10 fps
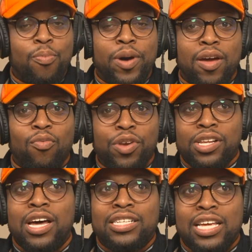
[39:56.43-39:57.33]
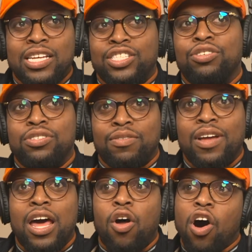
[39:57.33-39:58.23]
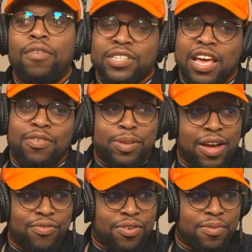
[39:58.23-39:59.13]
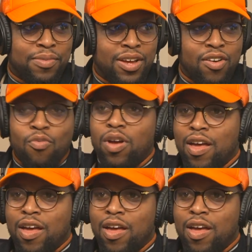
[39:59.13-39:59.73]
but realize that as children of God, all of us have a platform.